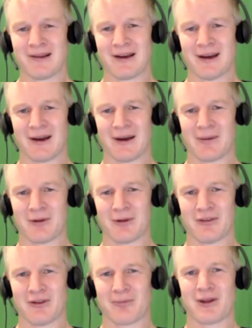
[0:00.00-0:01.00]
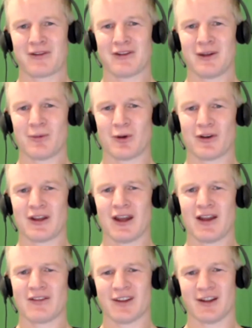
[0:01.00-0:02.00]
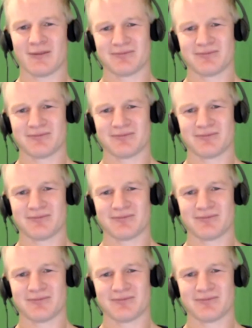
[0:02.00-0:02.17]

Um, it's the big C word, cancer.